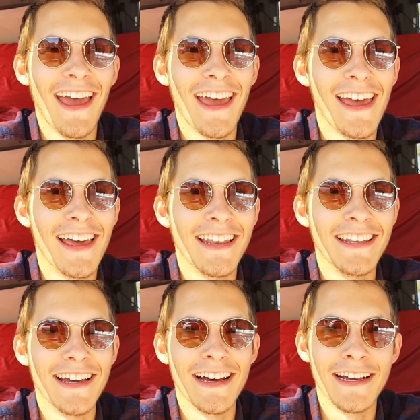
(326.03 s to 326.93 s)
And
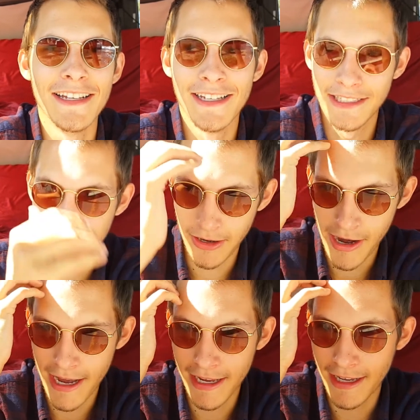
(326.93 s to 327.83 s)
uh, so
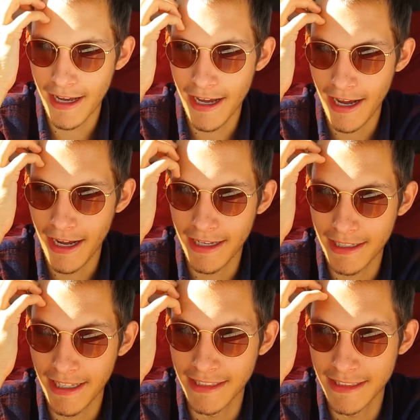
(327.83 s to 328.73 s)
I, I
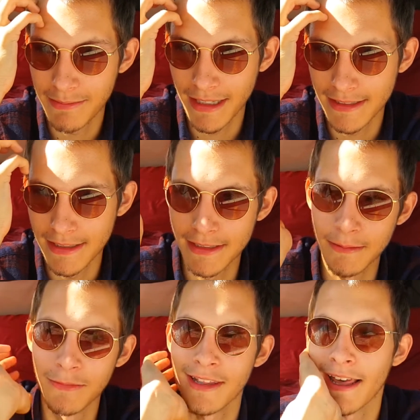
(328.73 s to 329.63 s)
cleansed my
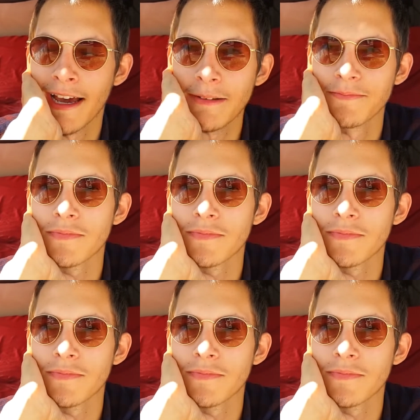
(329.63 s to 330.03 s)
system with that.